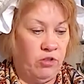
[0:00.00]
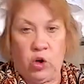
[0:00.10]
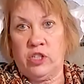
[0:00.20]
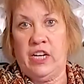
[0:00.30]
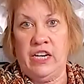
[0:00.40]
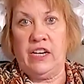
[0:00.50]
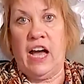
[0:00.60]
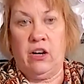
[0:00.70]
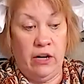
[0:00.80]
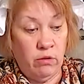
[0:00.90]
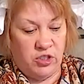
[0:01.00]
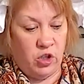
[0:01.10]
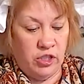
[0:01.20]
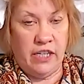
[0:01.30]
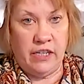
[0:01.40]
$13, it was
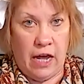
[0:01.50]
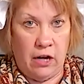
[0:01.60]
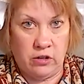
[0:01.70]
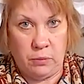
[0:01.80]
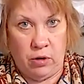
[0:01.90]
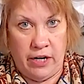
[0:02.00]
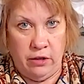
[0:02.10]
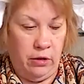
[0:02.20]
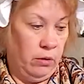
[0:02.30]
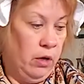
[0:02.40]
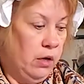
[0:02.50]
$13 brand new.